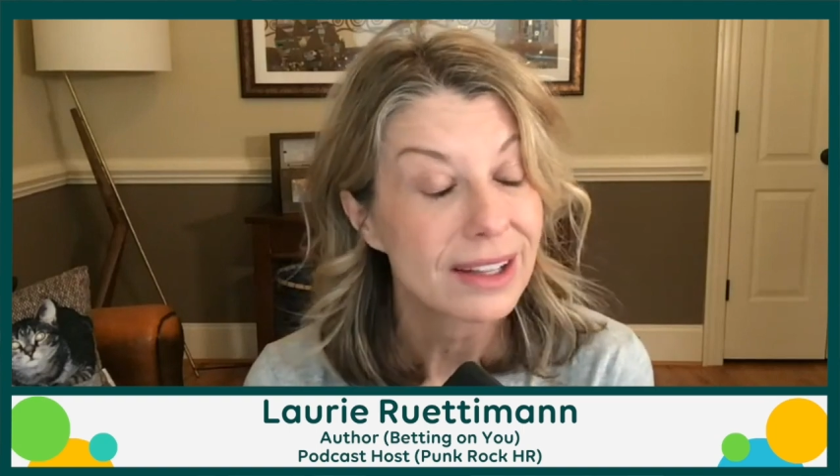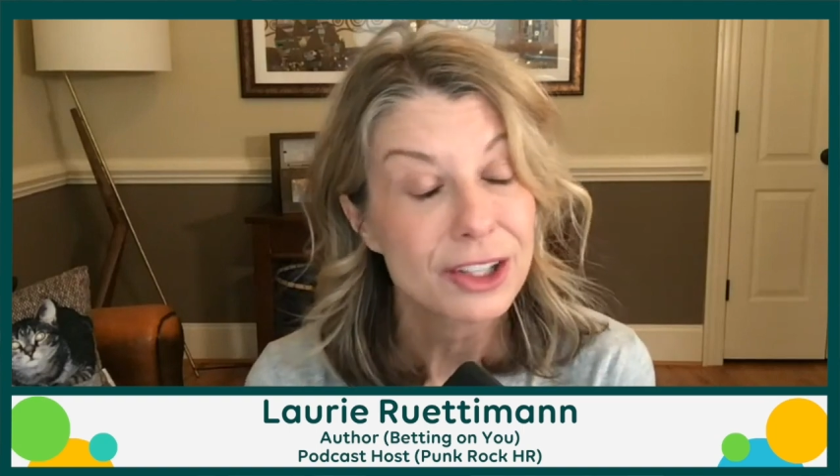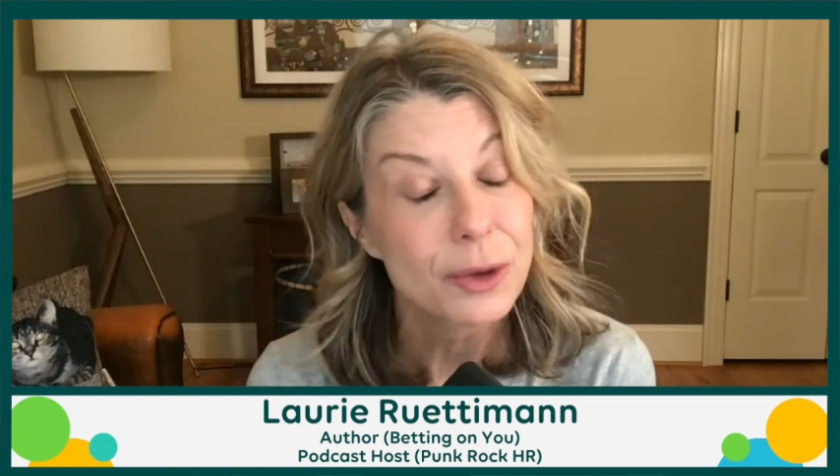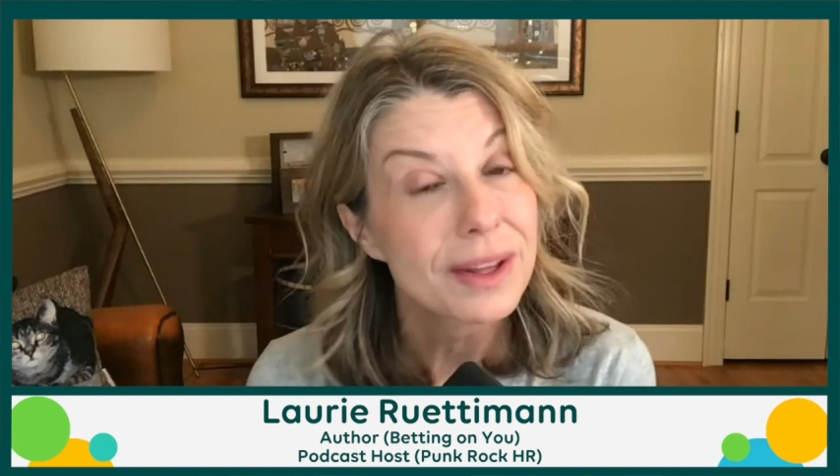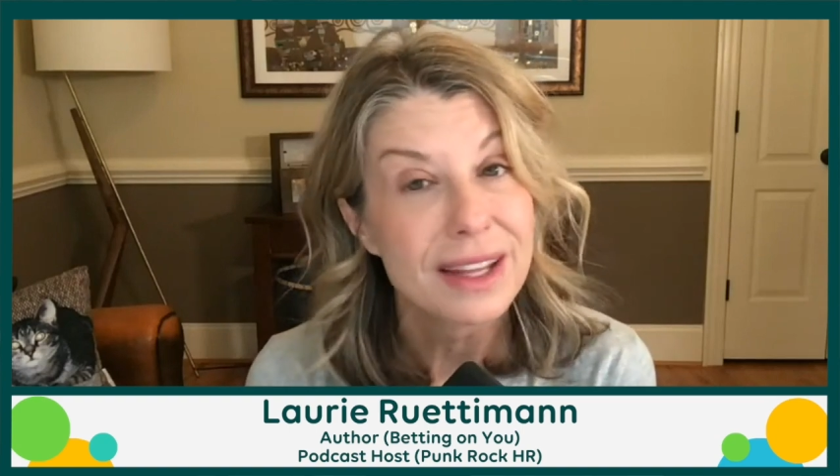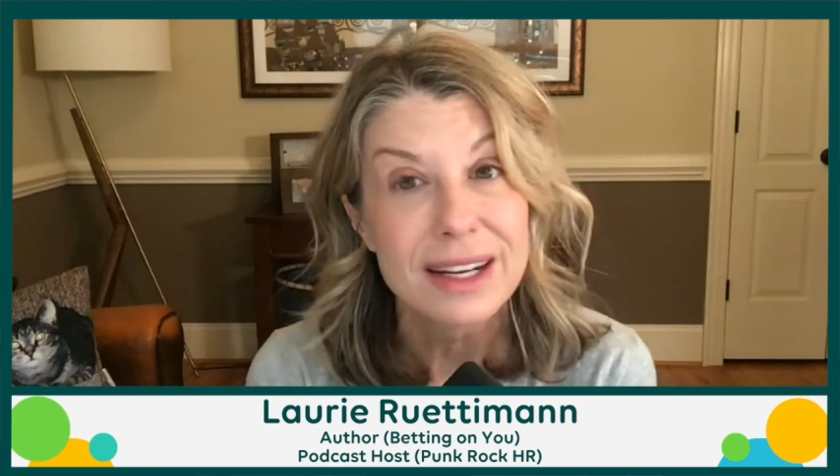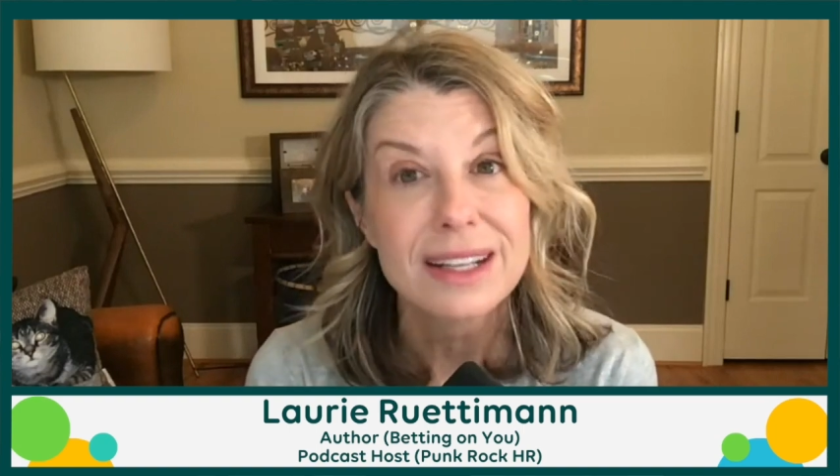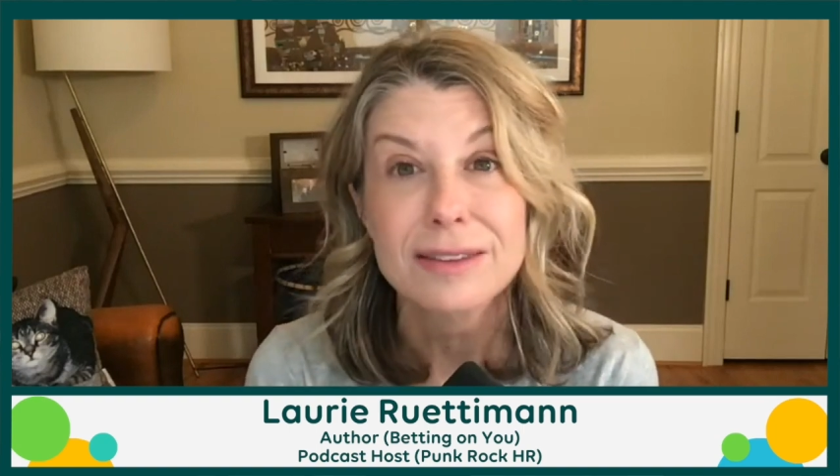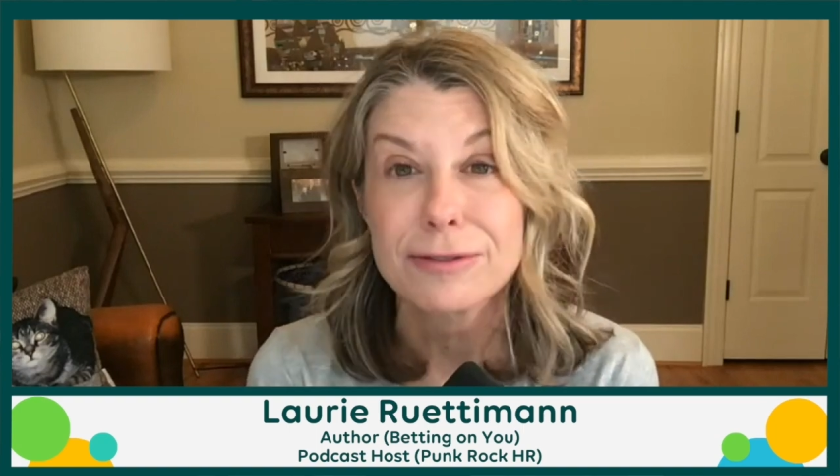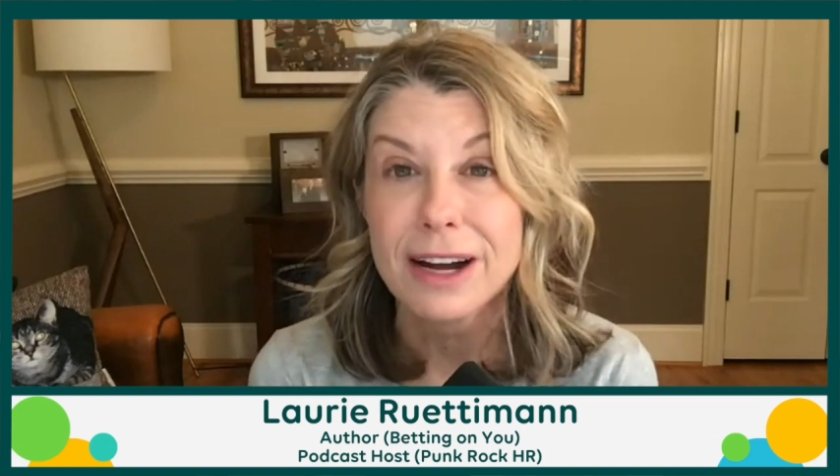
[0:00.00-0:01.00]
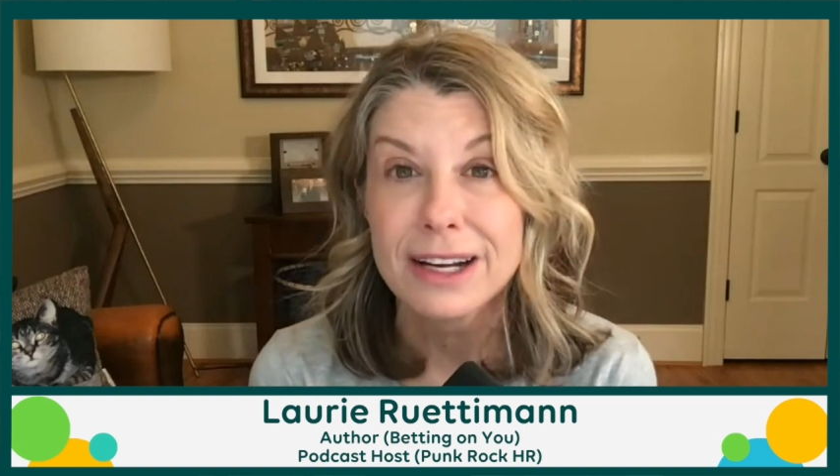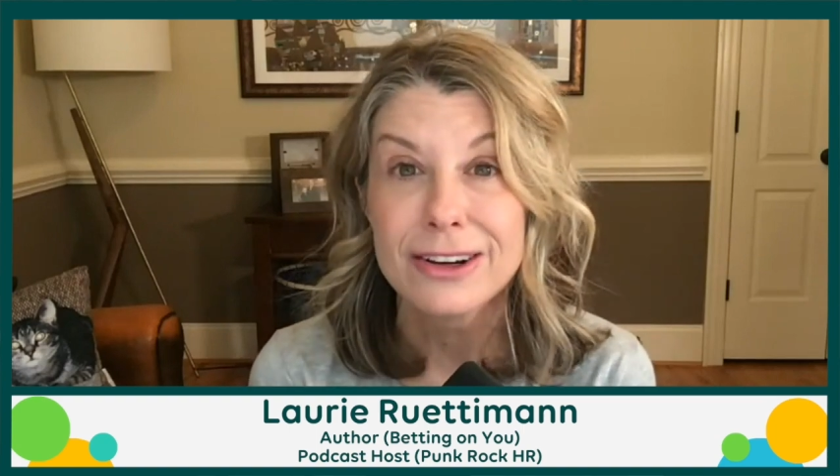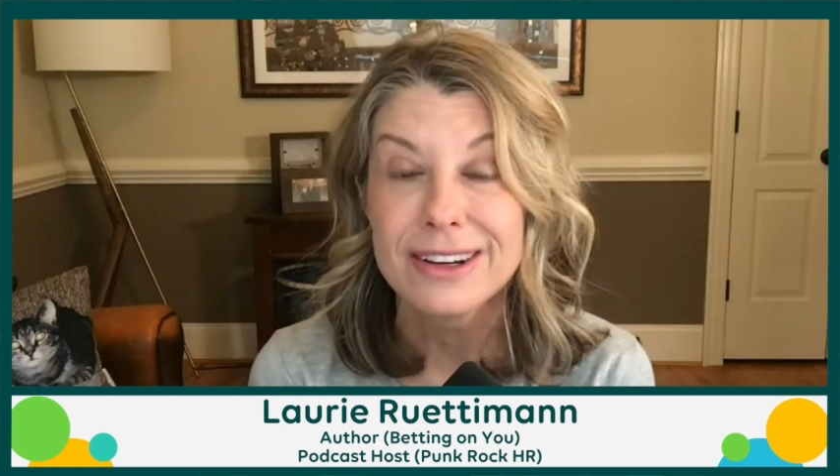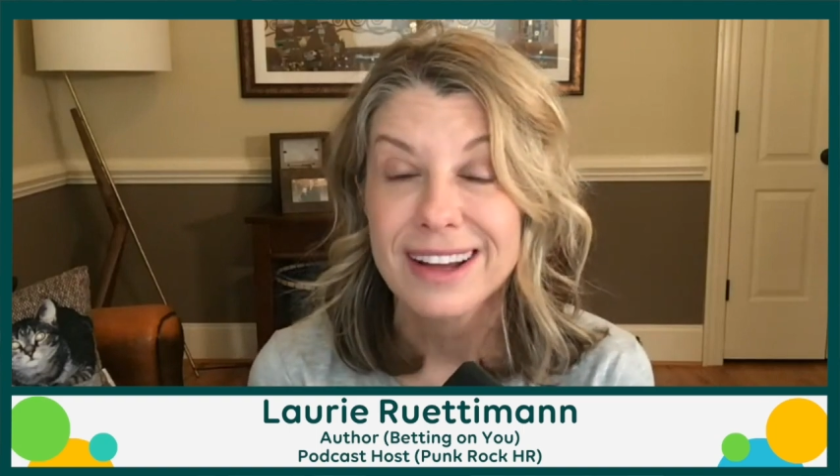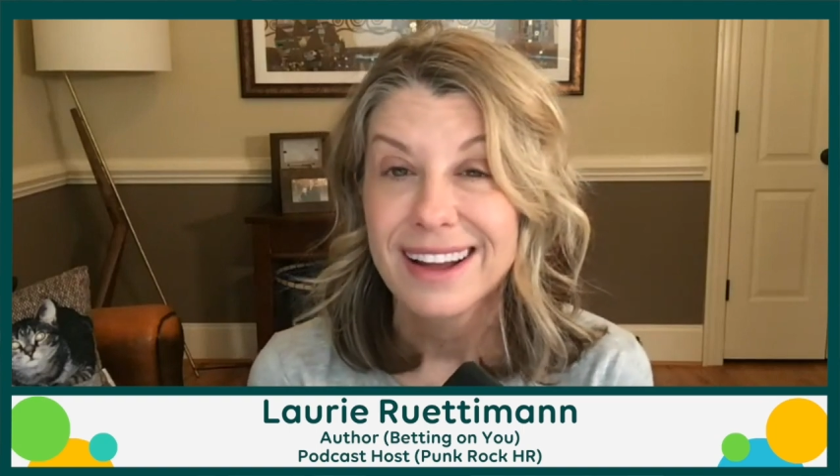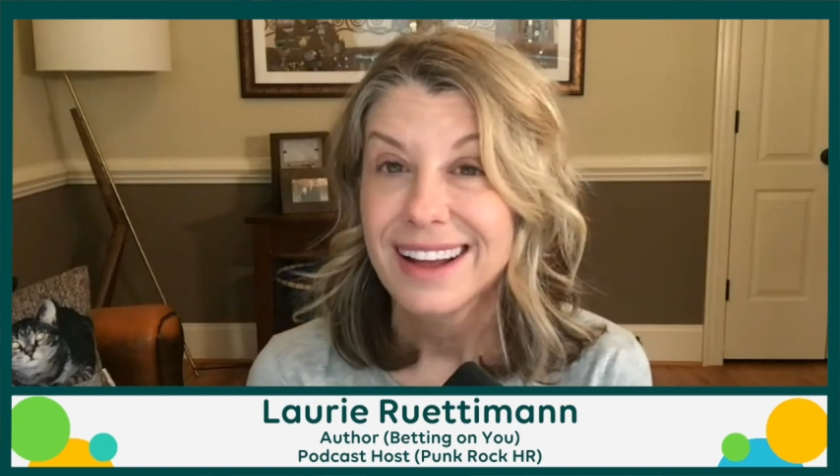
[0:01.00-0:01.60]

And you know what? They didn't get fired,